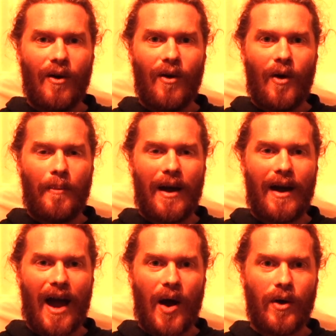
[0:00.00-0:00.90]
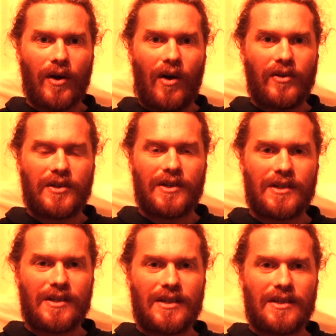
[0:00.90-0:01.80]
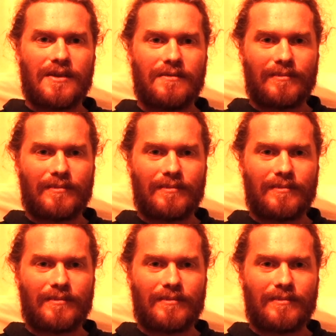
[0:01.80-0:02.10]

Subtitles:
up our consciousness.